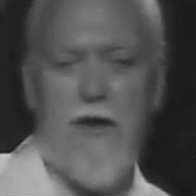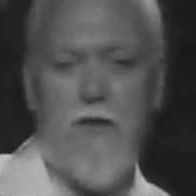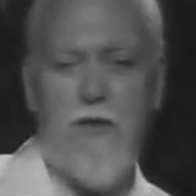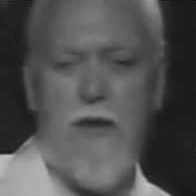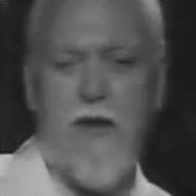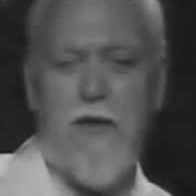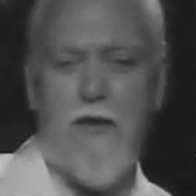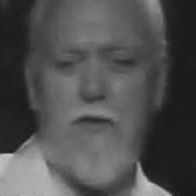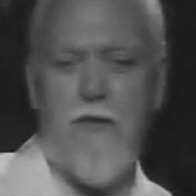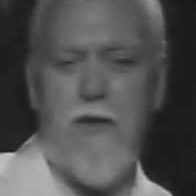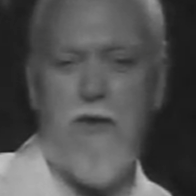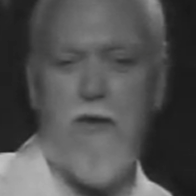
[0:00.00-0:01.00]
we
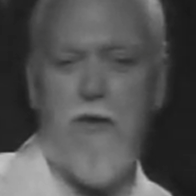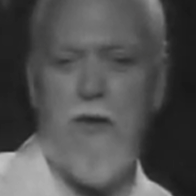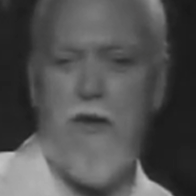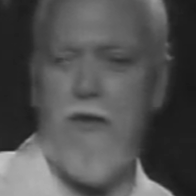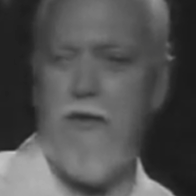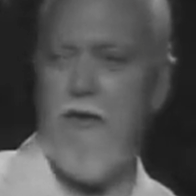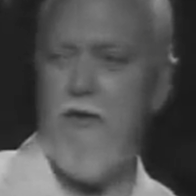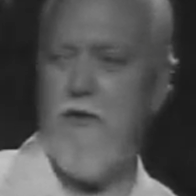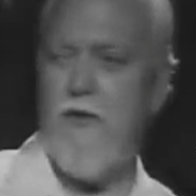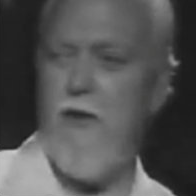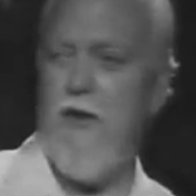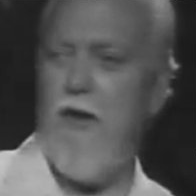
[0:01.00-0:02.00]
reorient our
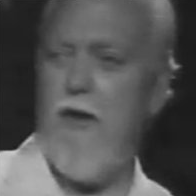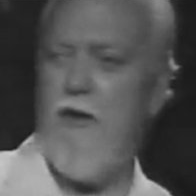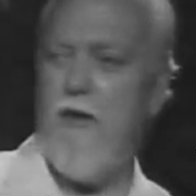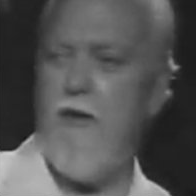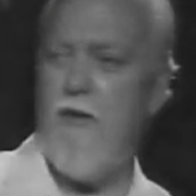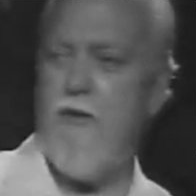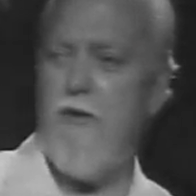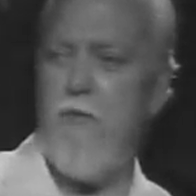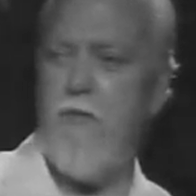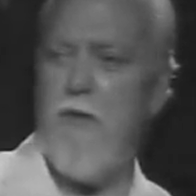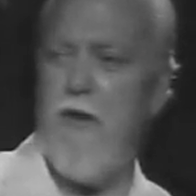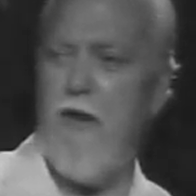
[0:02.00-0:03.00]
society to
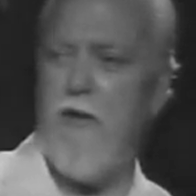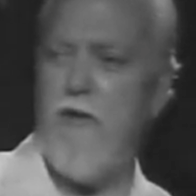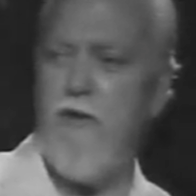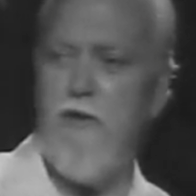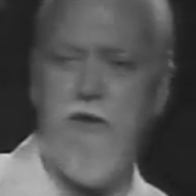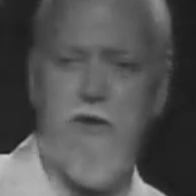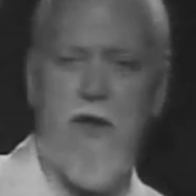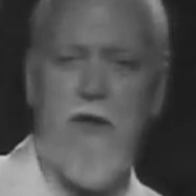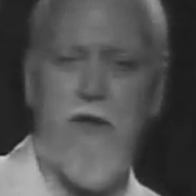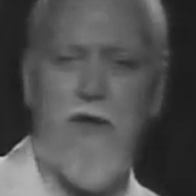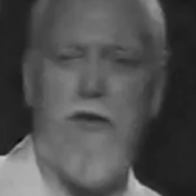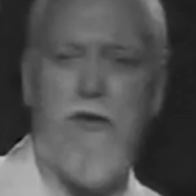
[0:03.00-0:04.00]
something else. Since
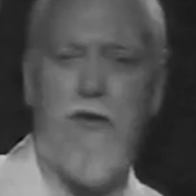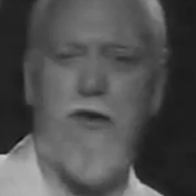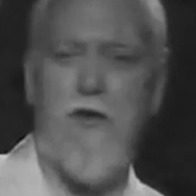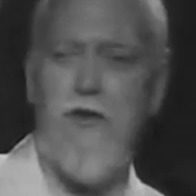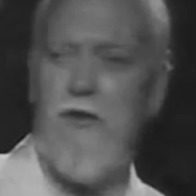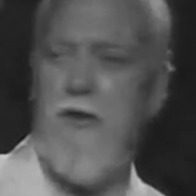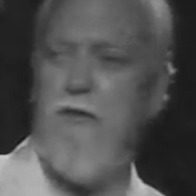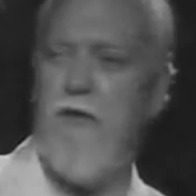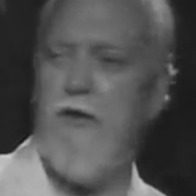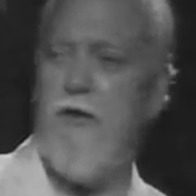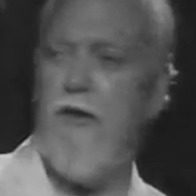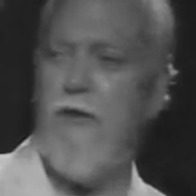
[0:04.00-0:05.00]

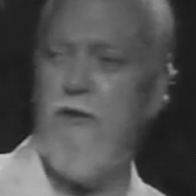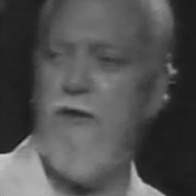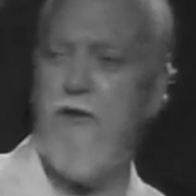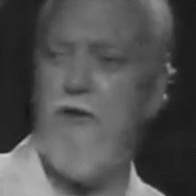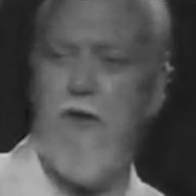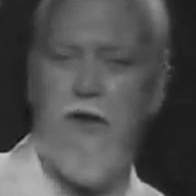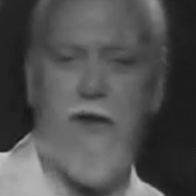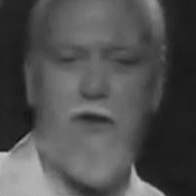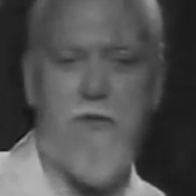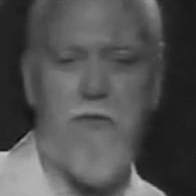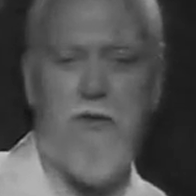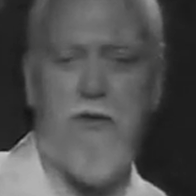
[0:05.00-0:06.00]
1937, our whole society
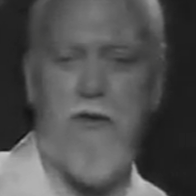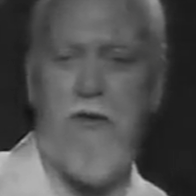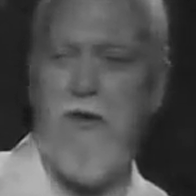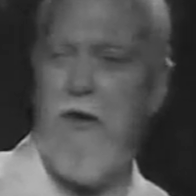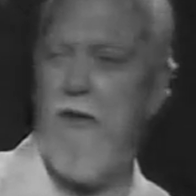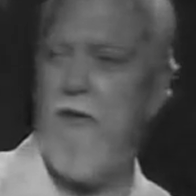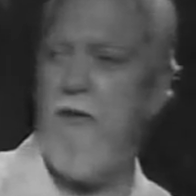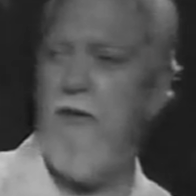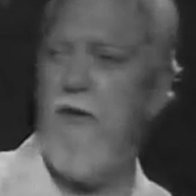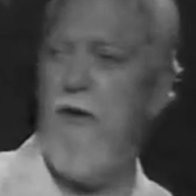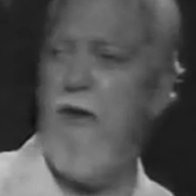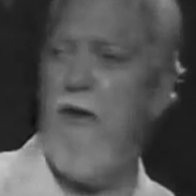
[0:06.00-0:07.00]
has been oriented
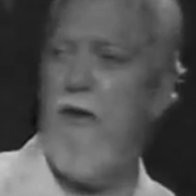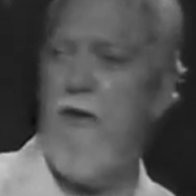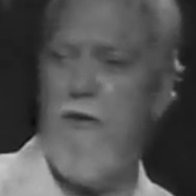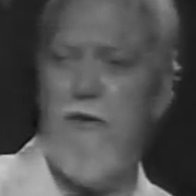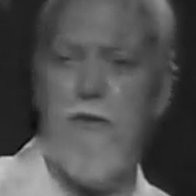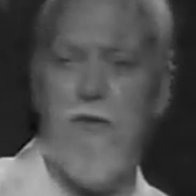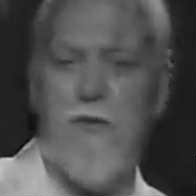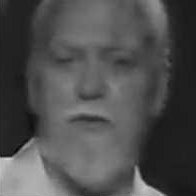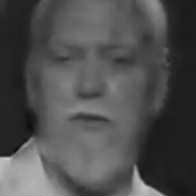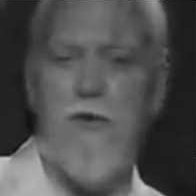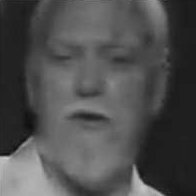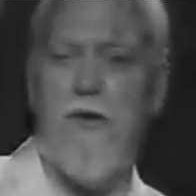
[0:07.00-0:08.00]
to
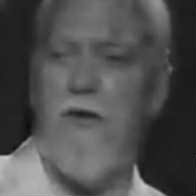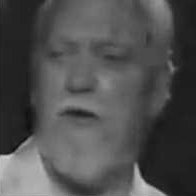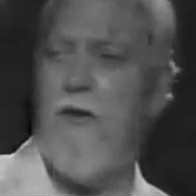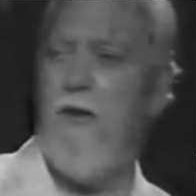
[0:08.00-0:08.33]
war,